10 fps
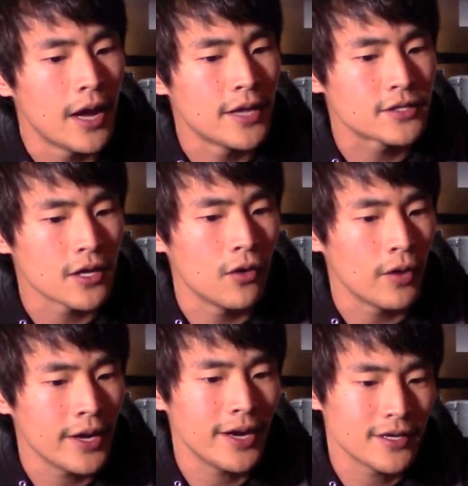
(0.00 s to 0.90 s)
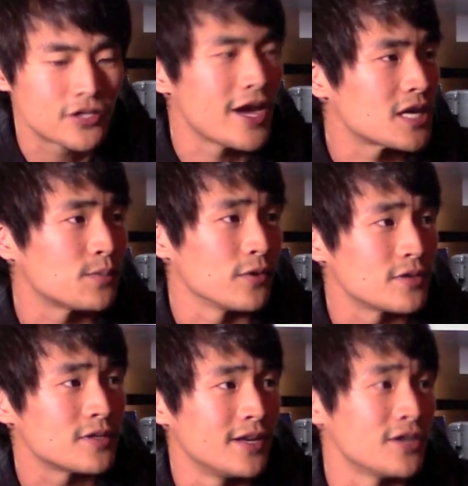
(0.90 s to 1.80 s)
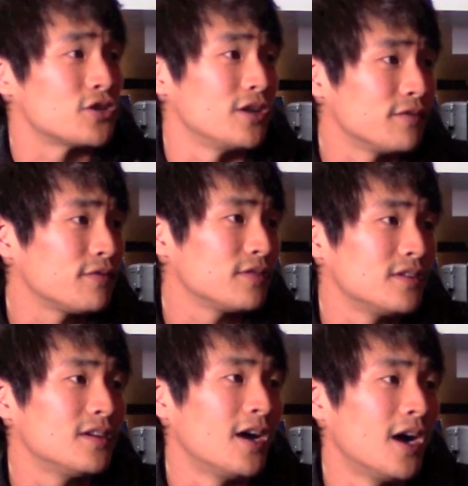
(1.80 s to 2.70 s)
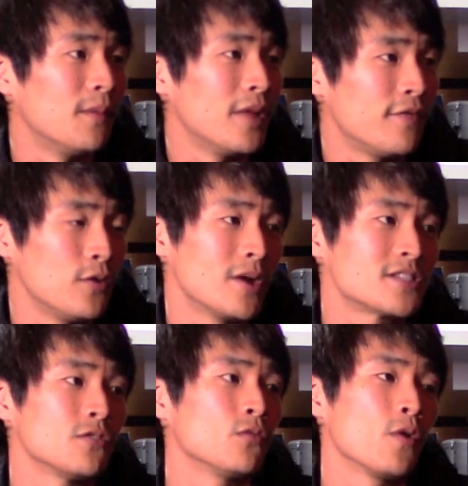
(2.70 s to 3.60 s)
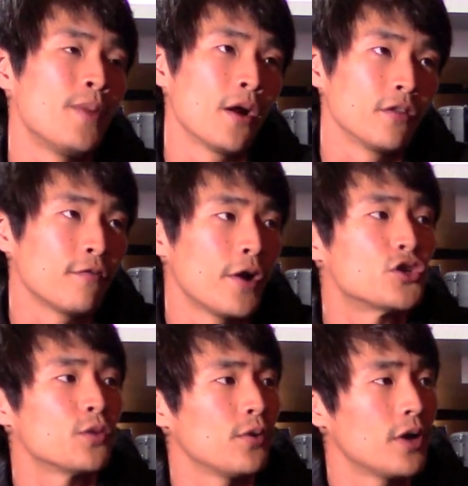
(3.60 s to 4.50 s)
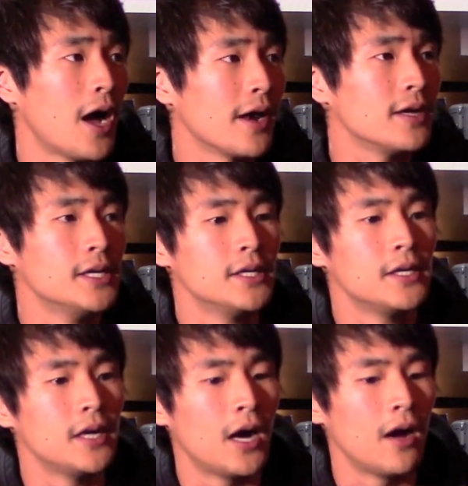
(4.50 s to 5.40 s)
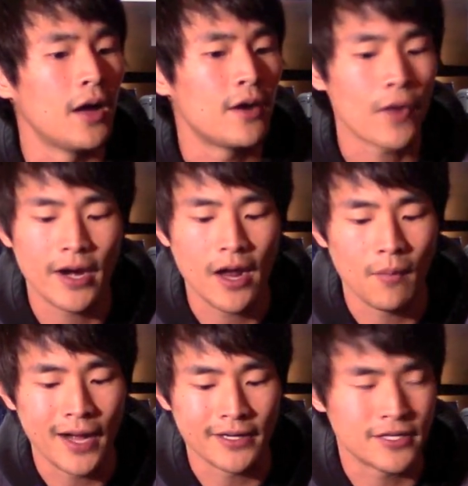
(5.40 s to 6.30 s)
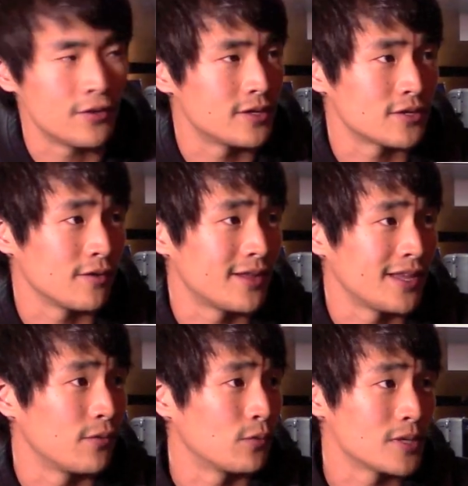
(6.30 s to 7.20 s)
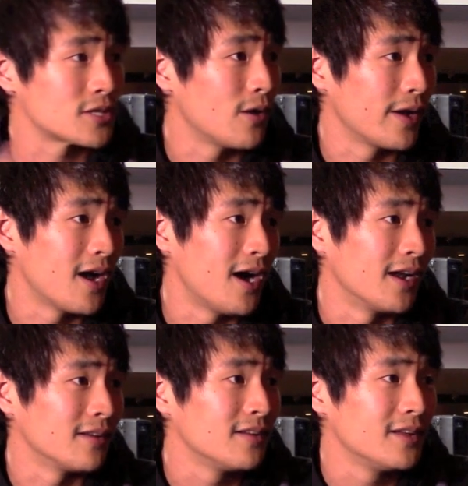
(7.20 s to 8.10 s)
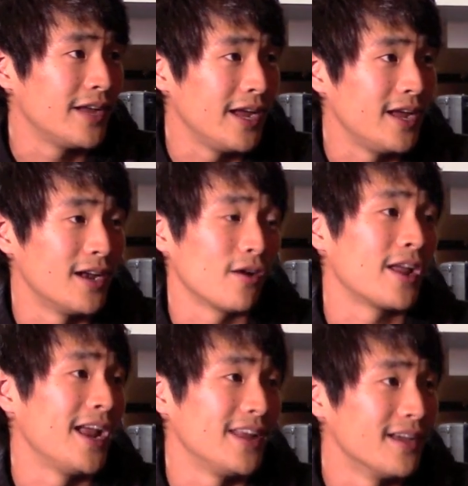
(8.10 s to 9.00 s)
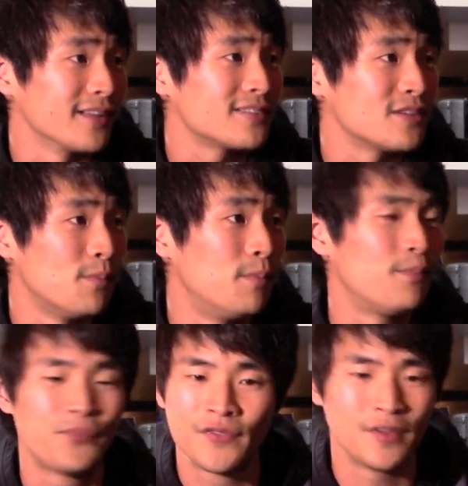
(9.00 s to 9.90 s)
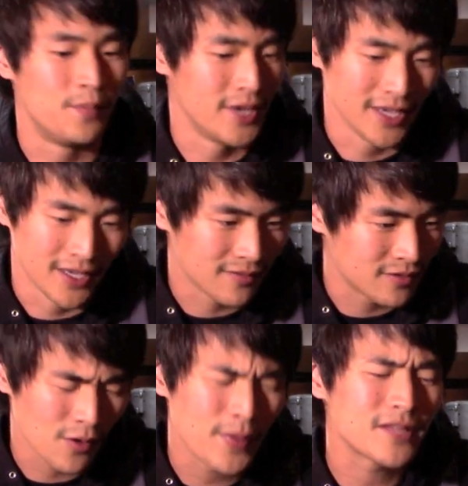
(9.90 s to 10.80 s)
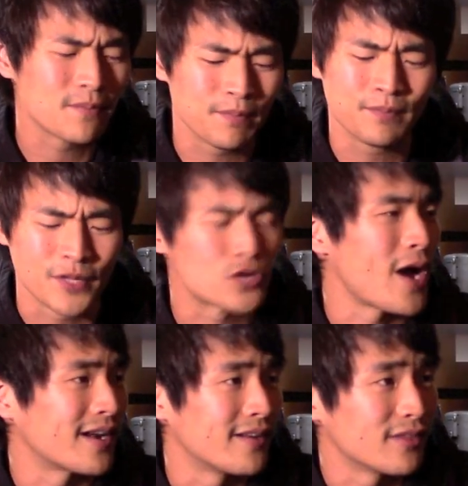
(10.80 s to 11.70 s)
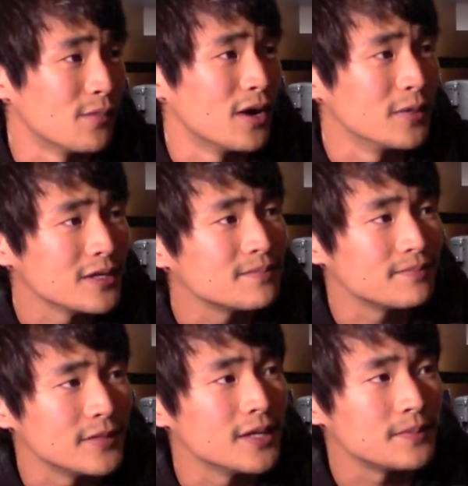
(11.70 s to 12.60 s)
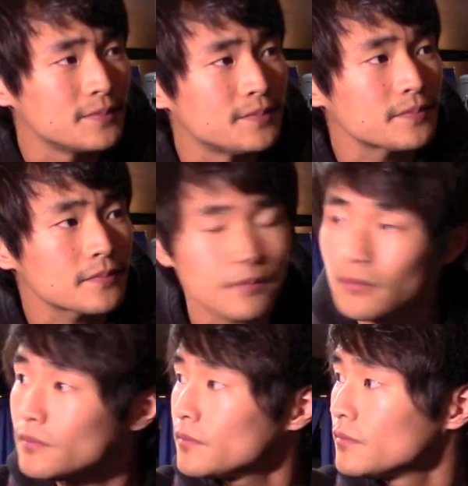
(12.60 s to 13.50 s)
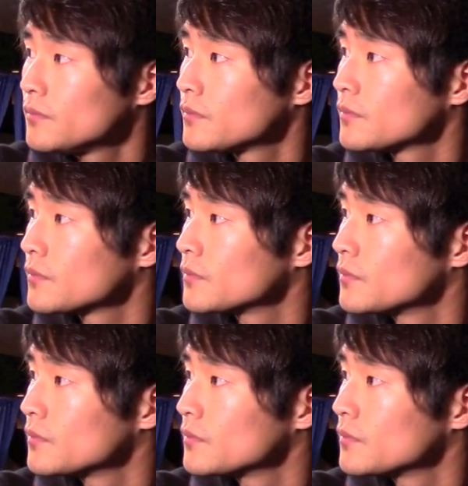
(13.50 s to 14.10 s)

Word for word: And so it is Jasper's initiative, if he wants to repair the friendship or not. And right now, Monty's too concerned, I think, with what's going on in Arcadia to be... They're a bit distracted at the moment. The wardrobe looks so